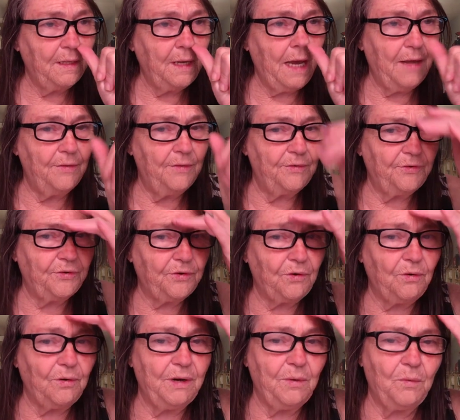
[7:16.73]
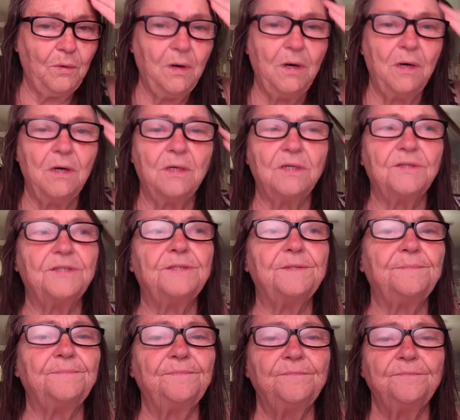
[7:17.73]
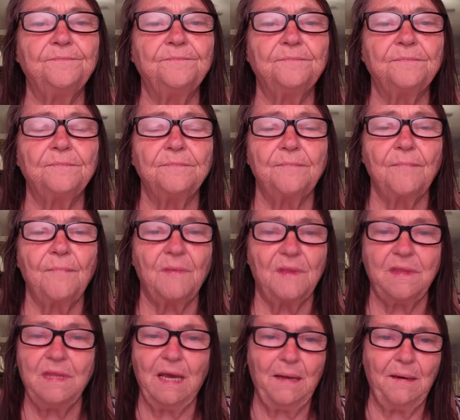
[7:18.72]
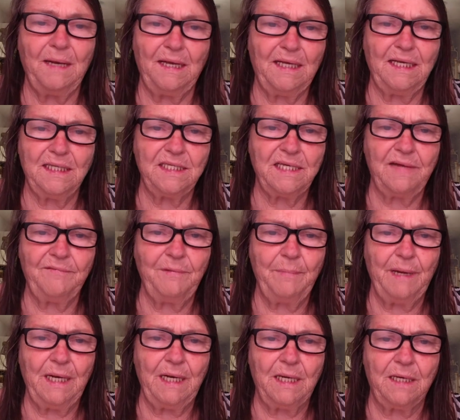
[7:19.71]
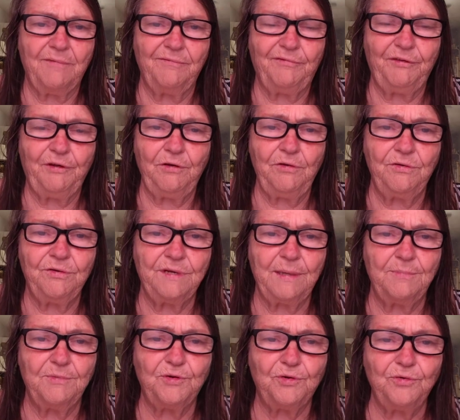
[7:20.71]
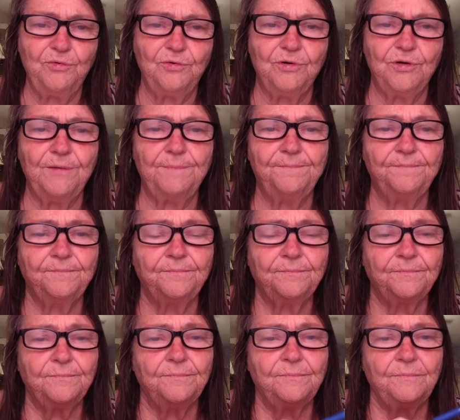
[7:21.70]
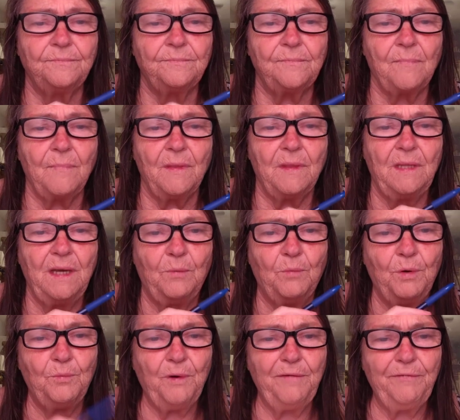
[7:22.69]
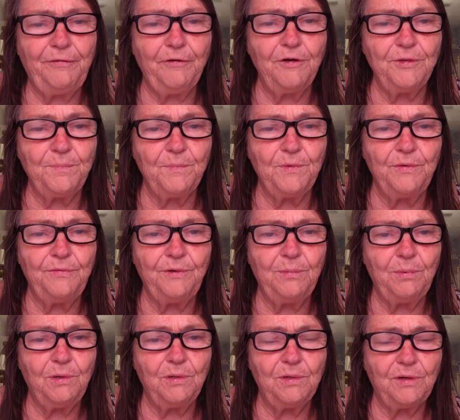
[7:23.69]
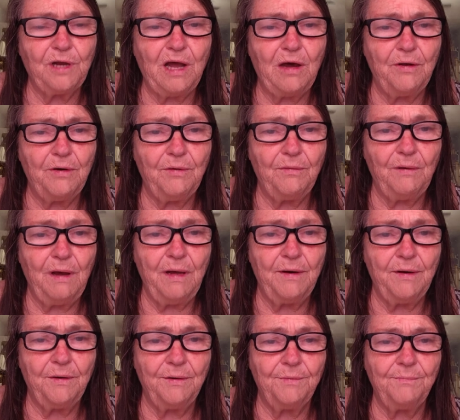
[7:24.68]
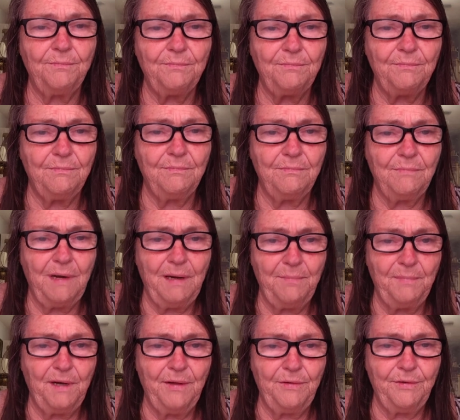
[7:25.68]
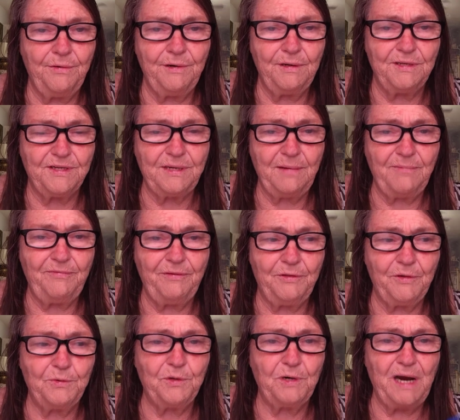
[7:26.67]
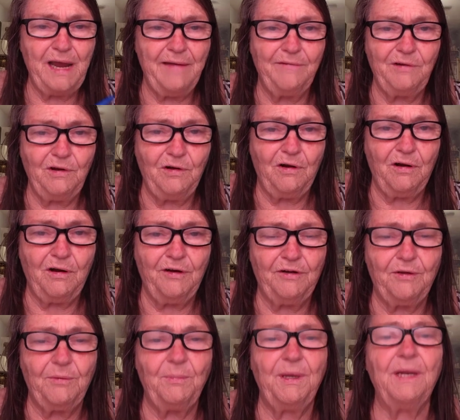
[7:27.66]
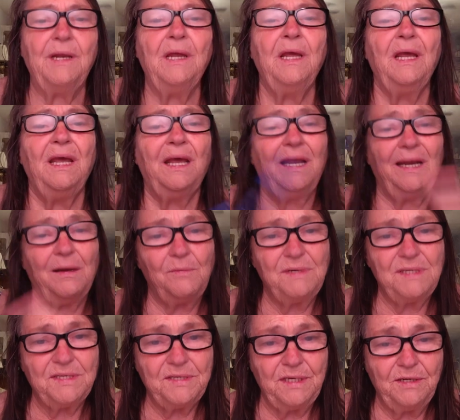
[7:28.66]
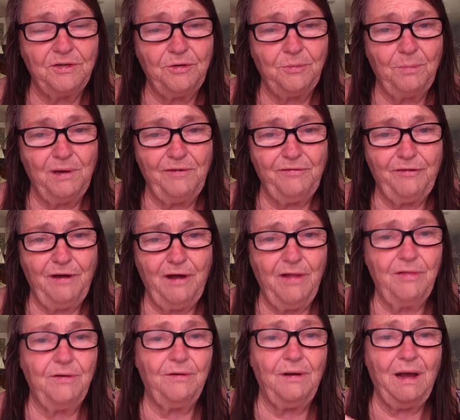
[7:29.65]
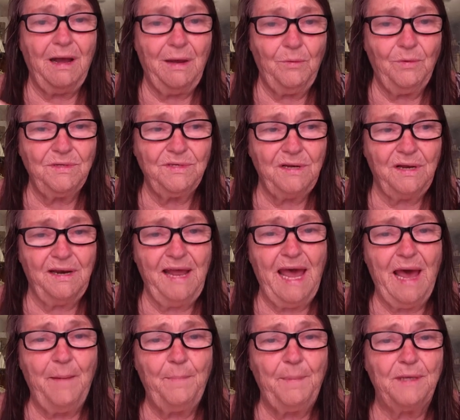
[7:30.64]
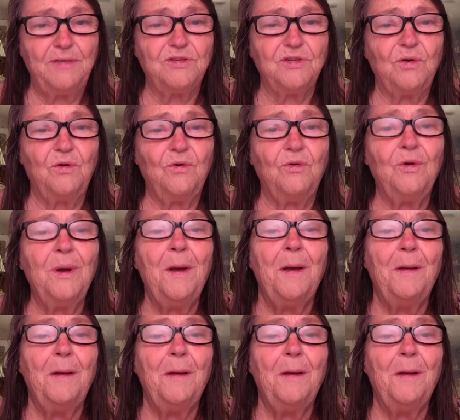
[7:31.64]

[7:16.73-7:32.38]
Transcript: how the story works, that it gets everybody confused, I'm sure, that when we first moved to Boulder, Colorado, my mother and stepfather were having an argument, and I was sent to my father. I was not happy, so